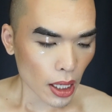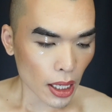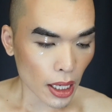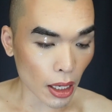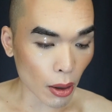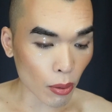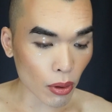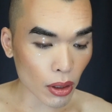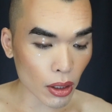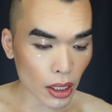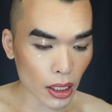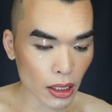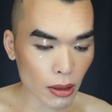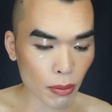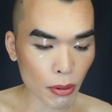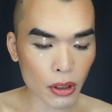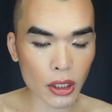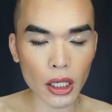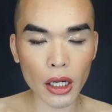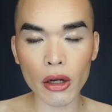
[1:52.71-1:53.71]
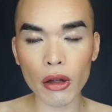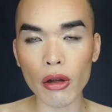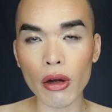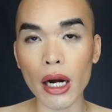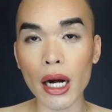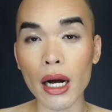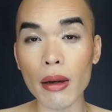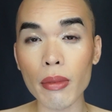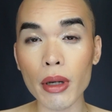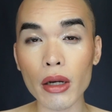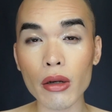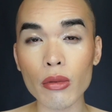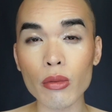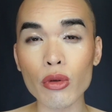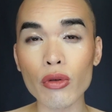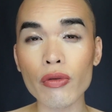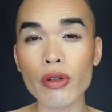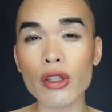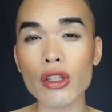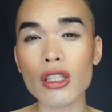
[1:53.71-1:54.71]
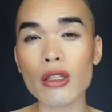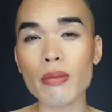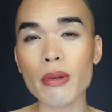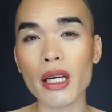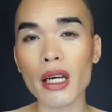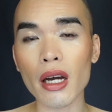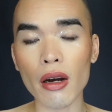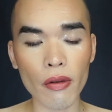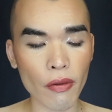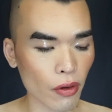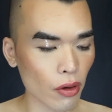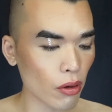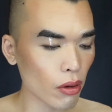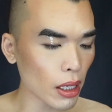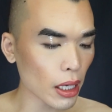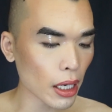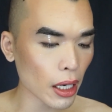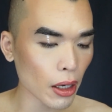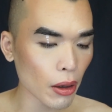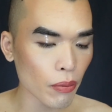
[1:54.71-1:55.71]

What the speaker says: Now with this particular eye makeup remover, just be careful.